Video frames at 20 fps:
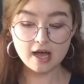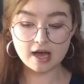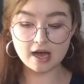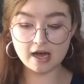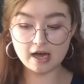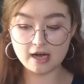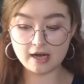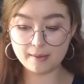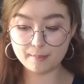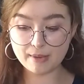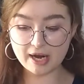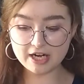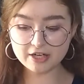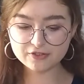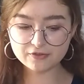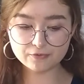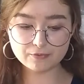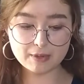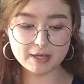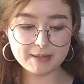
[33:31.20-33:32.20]
A
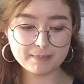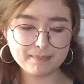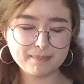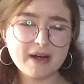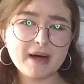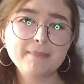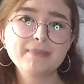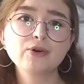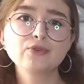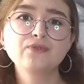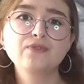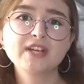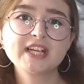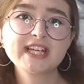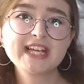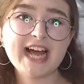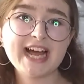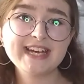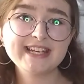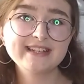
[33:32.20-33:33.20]
lot of about the
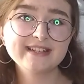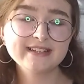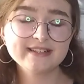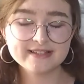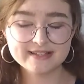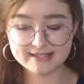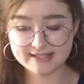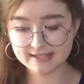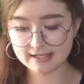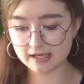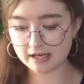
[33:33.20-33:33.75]
guidance.